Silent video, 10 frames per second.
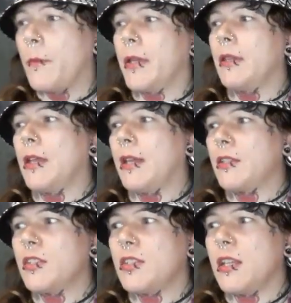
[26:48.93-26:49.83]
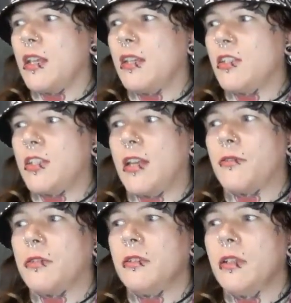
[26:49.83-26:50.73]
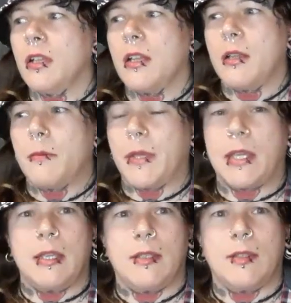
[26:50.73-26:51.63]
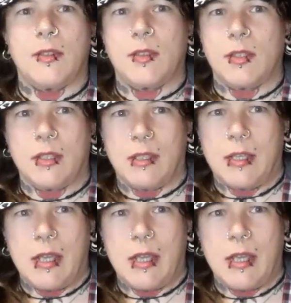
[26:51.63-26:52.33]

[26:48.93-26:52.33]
but like just in general, because